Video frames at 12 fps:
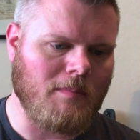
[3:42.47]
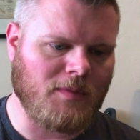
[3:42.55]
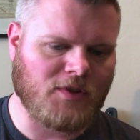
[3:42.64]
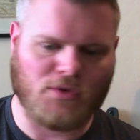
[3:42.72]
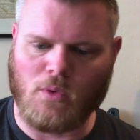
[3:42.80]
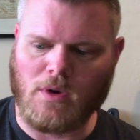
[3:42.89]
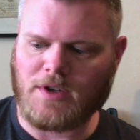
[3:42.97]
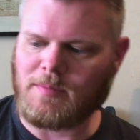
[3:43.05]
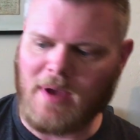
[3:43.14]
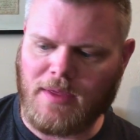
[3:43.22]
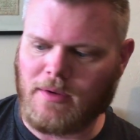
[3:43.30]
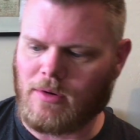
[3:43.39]
storage
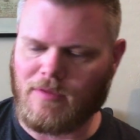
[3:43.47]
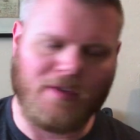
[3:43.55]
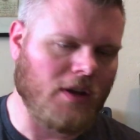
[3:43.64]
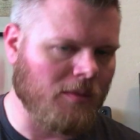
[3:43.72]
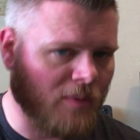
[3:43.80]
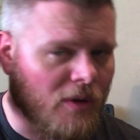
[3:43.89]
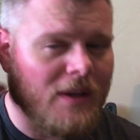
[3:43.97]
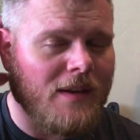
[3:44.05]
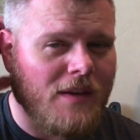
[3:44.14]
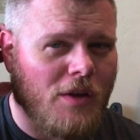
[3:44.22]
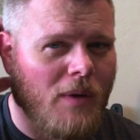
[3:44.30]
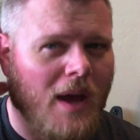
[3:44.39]
method or availability
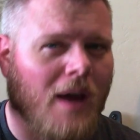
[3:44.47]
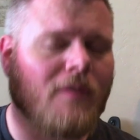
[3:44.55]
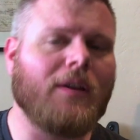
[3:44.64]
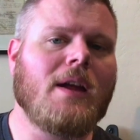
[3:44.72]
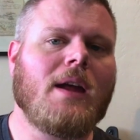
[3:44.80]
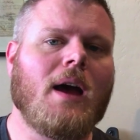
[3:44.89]
that you have,